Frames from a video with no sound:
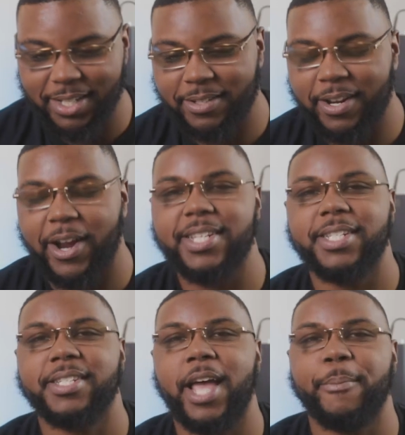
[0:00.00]
just crazy
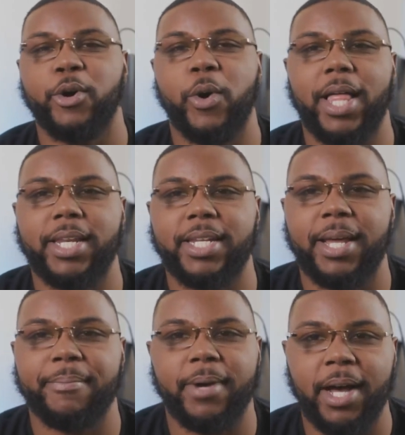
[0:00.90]
the type of quality
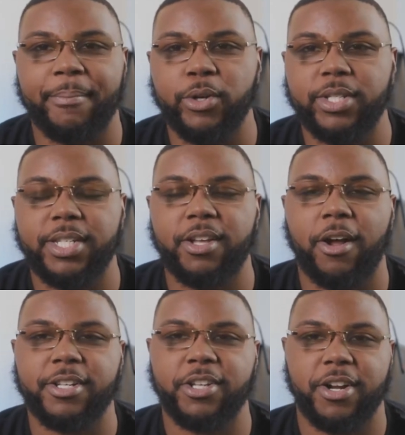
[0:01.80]
that most of these
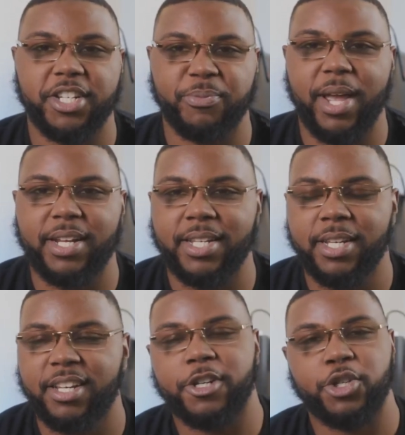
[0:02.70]
artists are
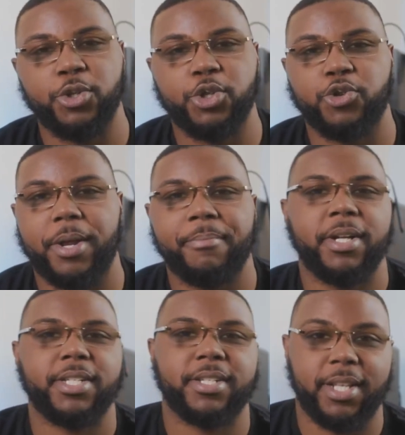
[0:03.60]
expecting for the shoestring
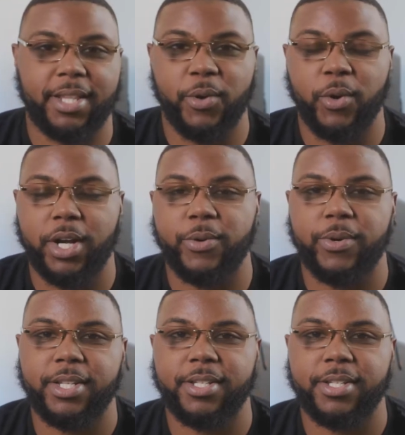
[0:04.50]
budgets that they're working with.